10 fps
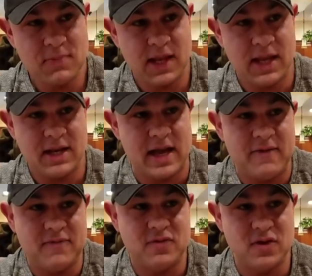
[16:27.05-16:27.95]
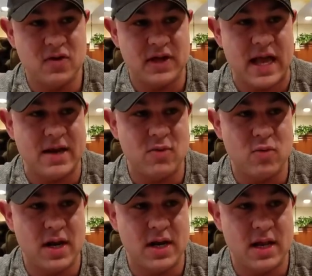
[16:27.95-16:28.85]
And I've literally had to
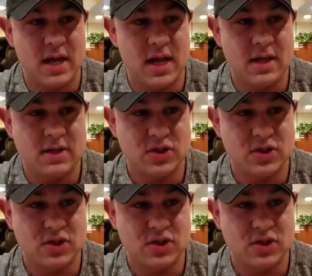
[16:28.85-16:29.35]
run uh,